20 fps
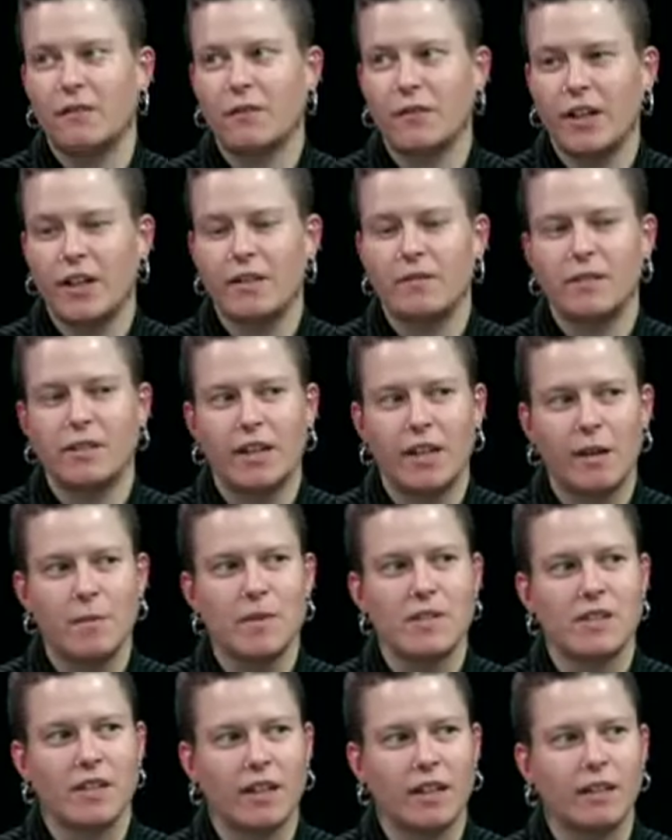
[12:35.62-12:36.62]
fight with
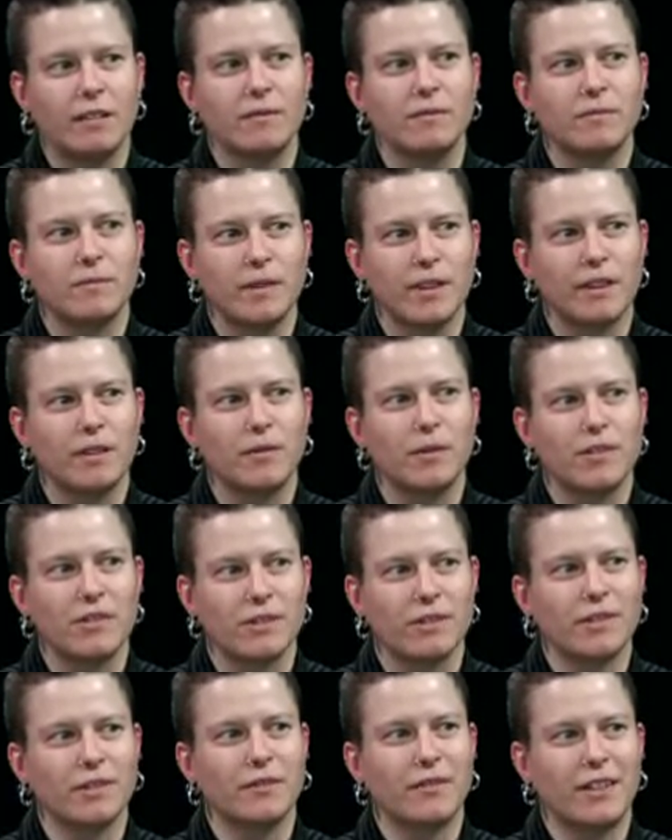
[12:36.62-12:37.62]
Amazon, where it was
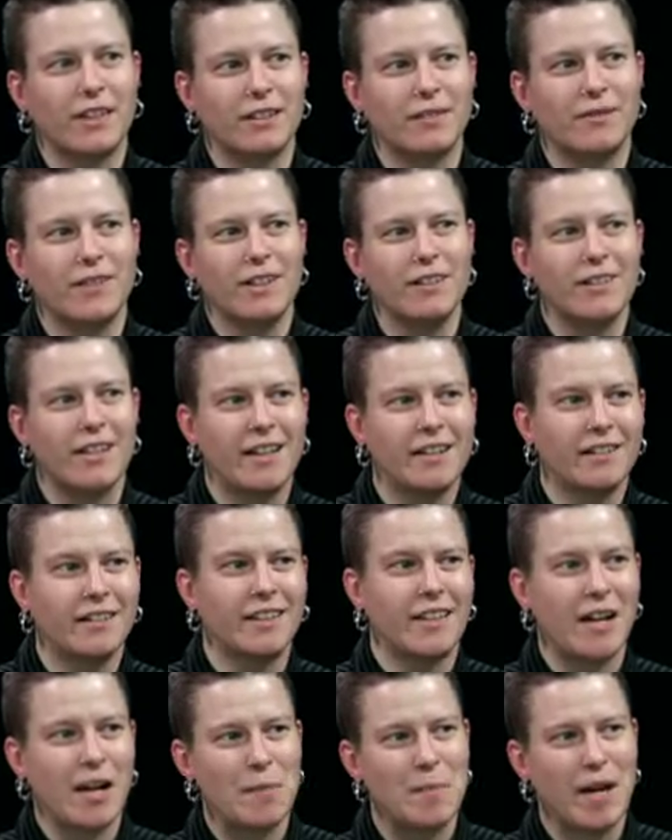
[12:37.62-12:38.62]
sort of like, well, now that the
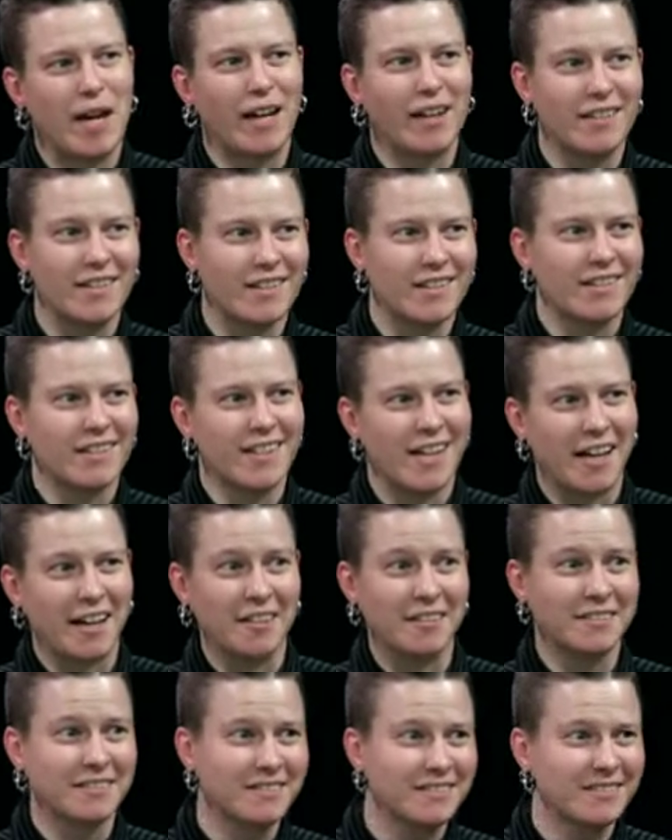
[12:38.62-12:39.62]
iPad is in
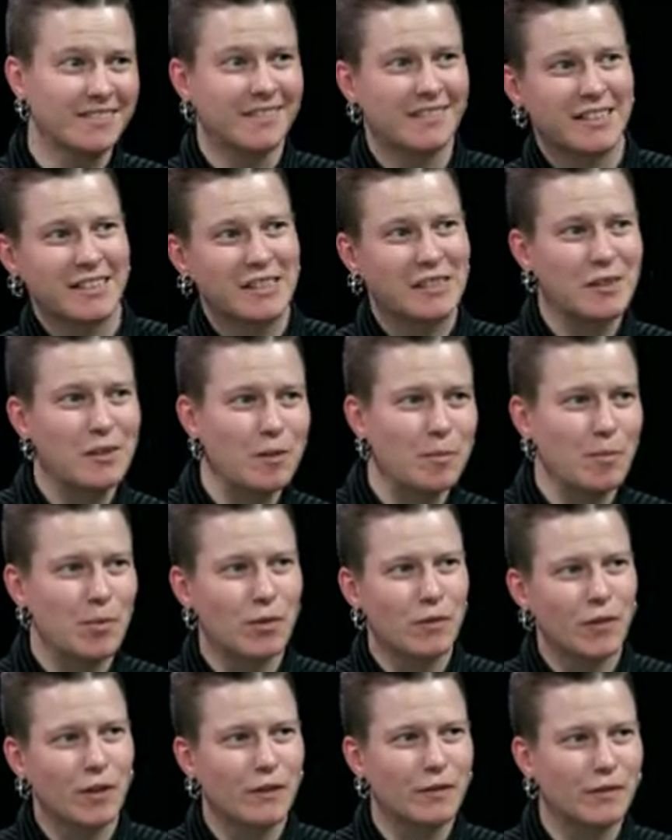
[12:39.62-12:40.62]
town,
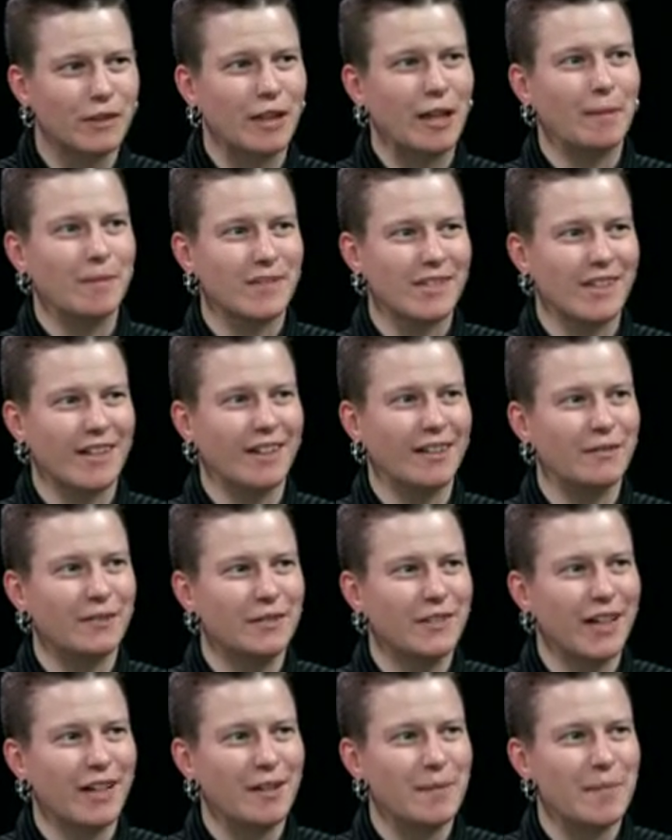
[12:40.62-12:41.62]
move over, Amazon. We've
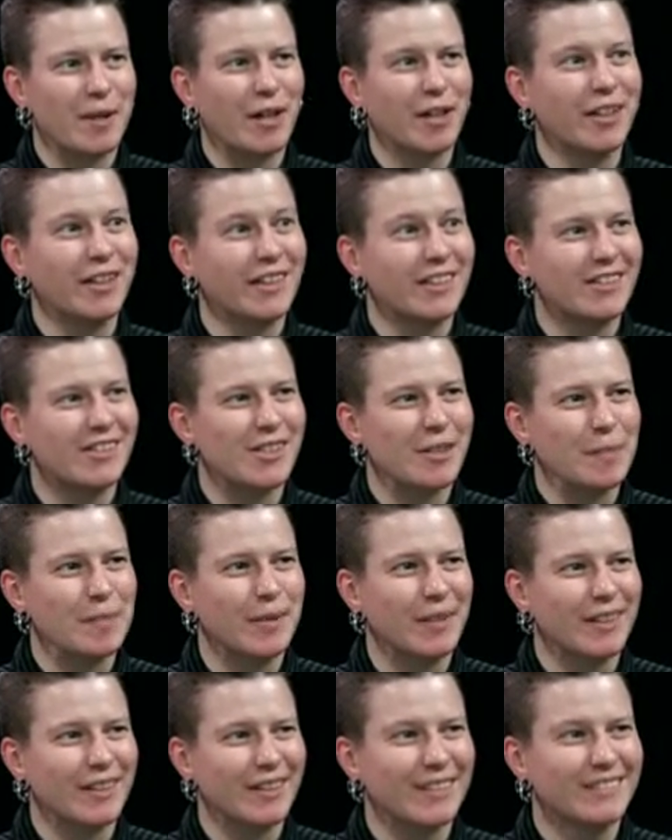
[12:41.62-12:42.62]
got a bargaining chip
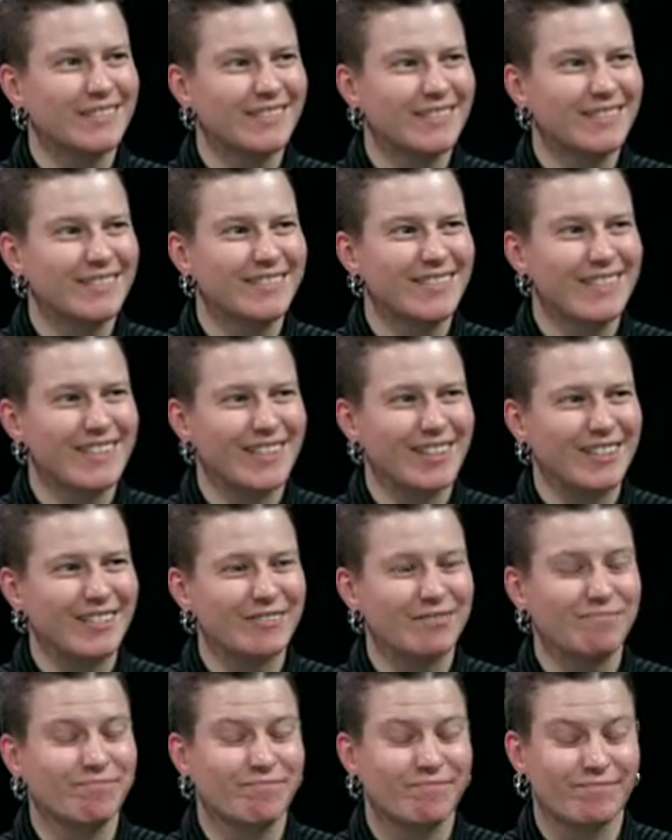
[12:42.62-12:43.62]
here. So
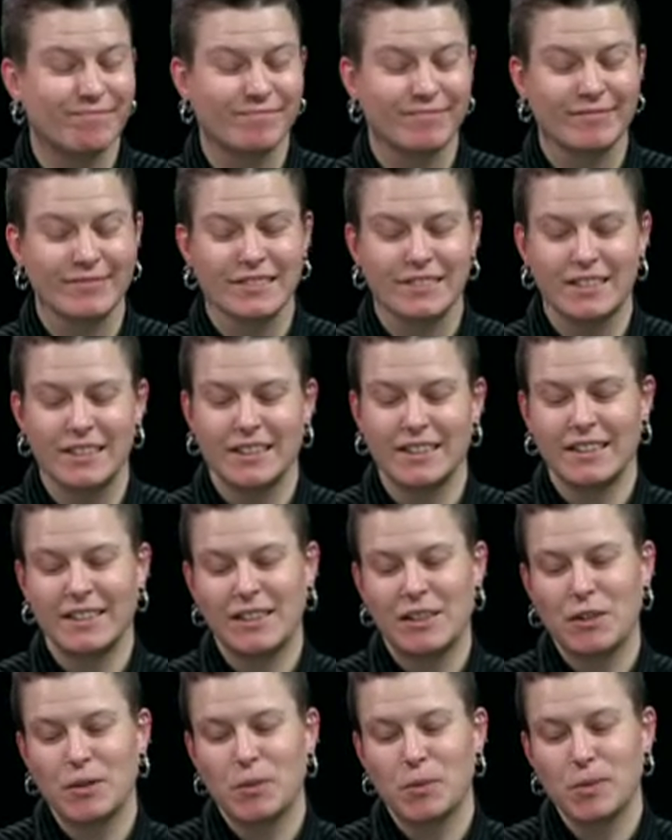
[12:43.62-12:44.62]

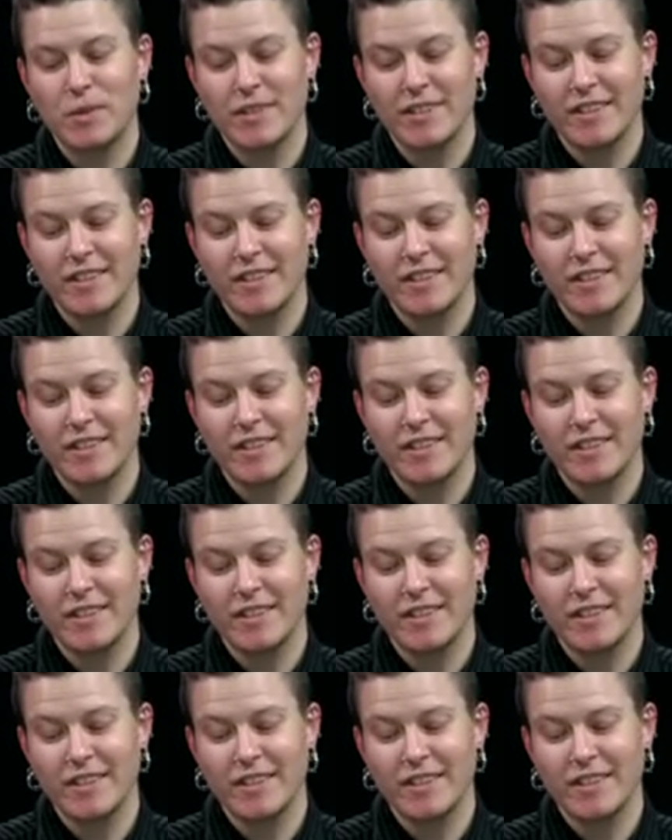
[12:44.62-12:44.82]
we'll